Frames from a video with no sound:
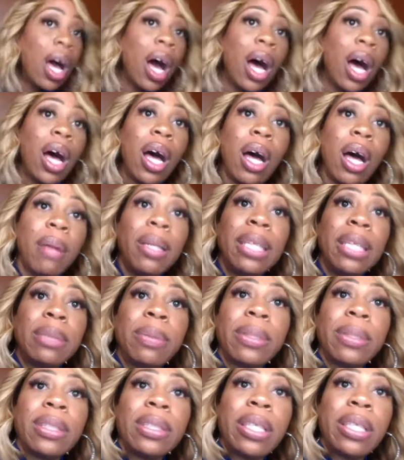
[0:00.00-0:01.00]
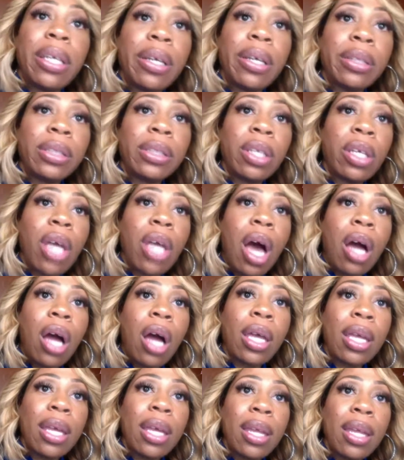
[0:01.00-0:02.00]
Let's put this here so y'all
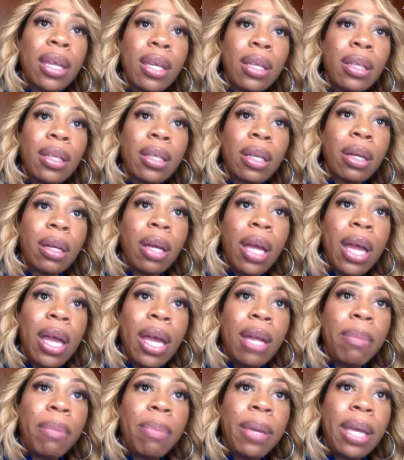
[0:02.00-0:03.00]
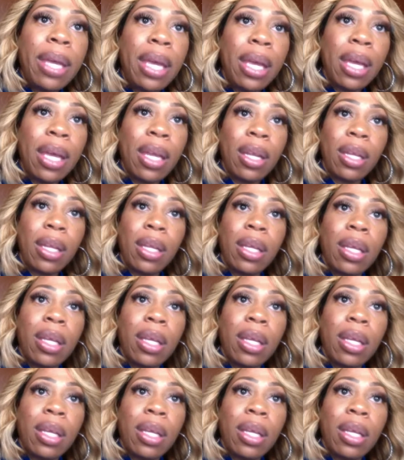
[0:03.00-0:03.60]
can get it in pen.